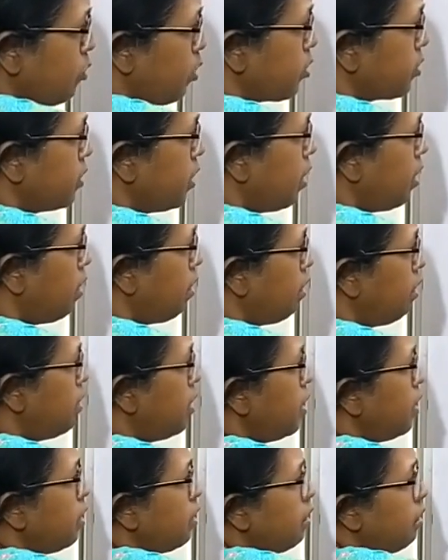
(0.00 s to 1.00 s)
for the
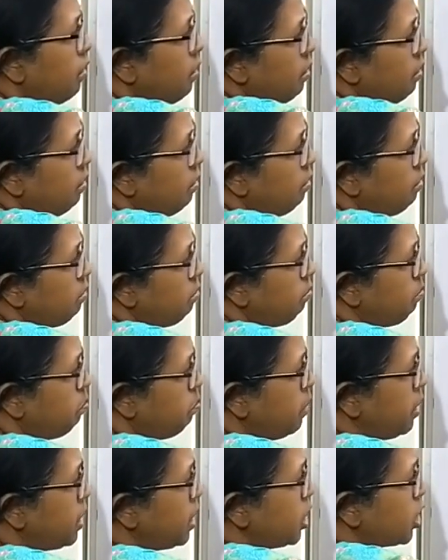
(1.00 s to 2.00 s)

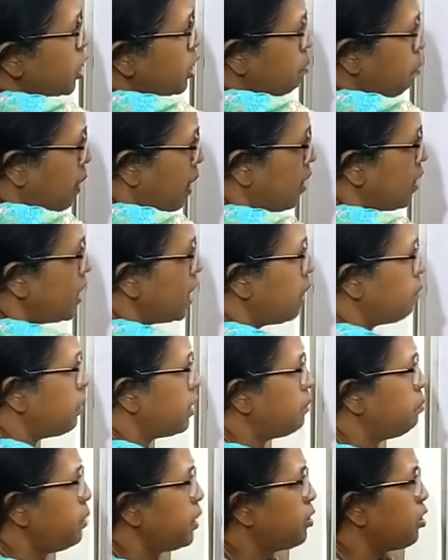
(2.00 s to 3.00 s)
British
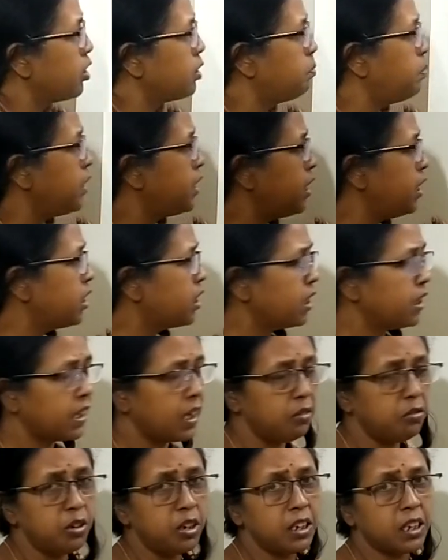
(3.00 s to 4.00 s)
Parliament, because British is
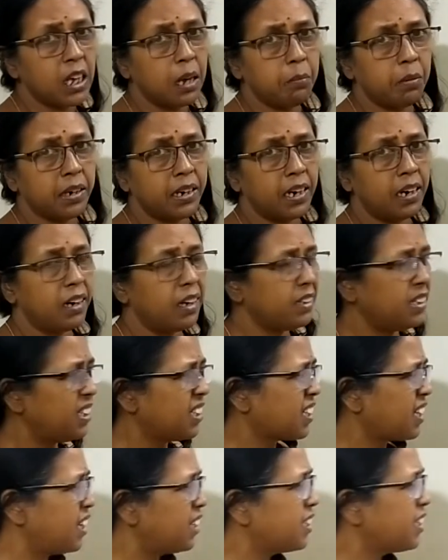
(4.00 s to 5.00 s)
a unicameral
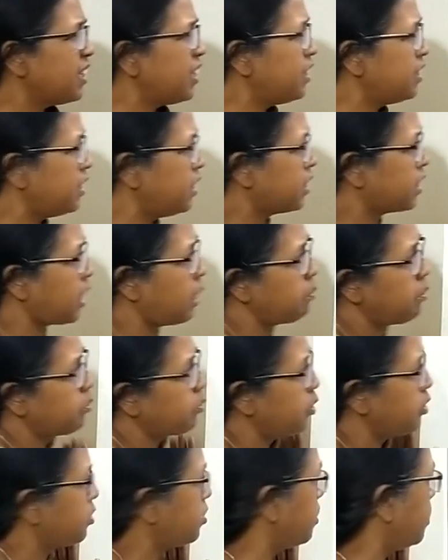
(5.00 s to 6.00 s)
legislature and this type
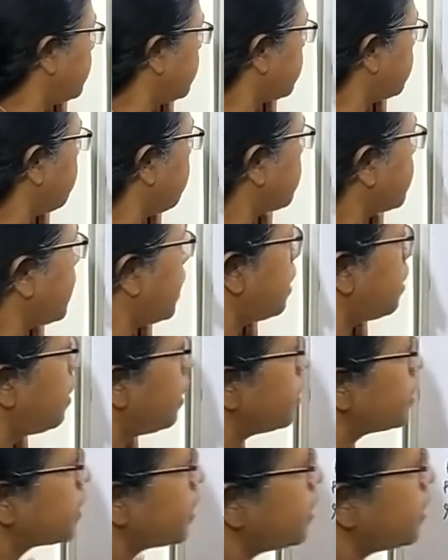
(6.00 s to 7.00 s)
of question does not arise.